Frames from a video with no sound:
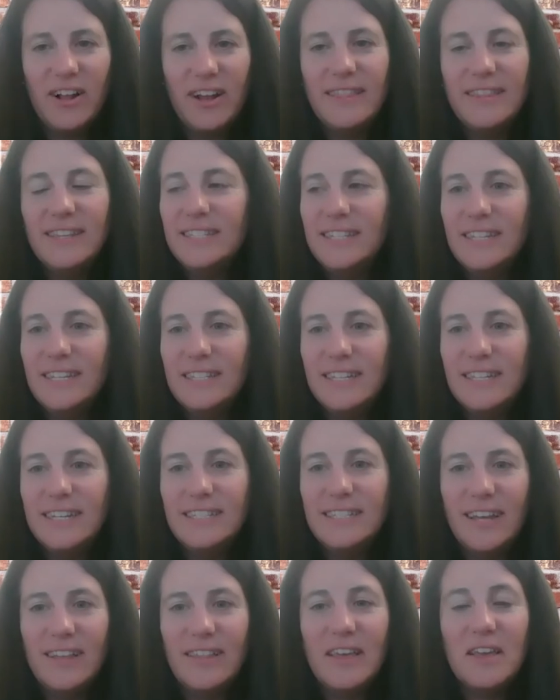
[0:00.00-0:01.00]
This
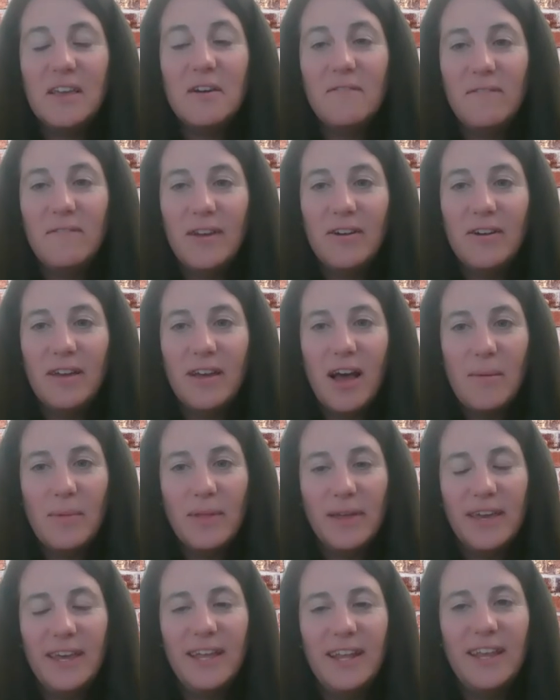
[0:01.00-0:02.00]
does sound like a very
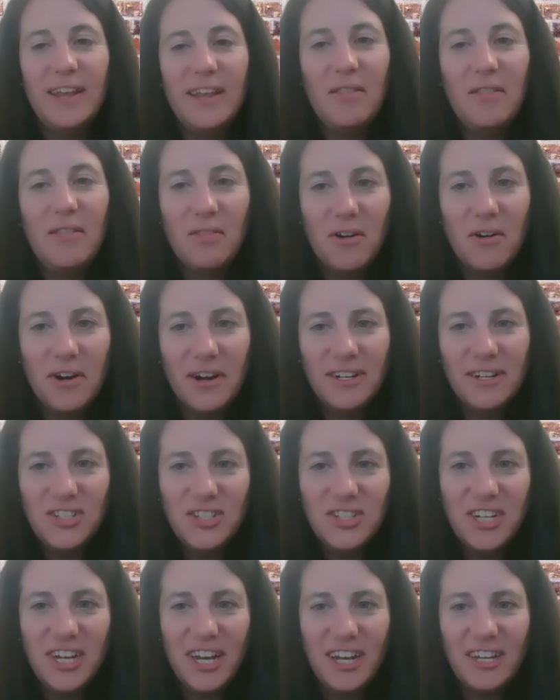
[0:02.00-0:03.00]
complicated and
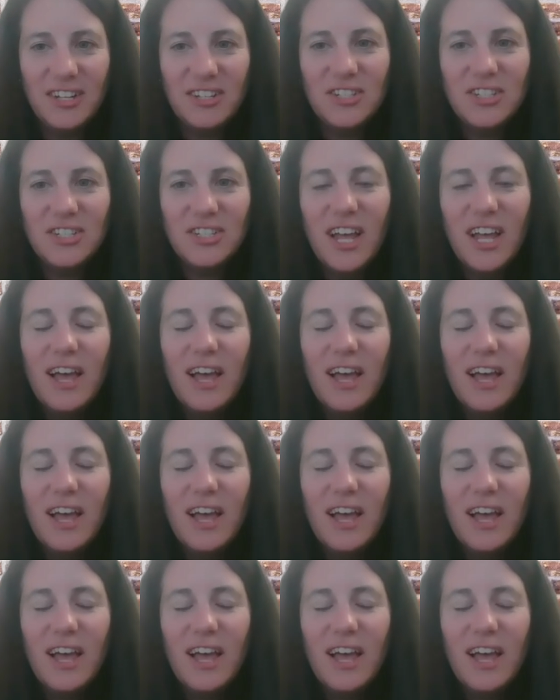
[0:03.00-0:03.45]
large change.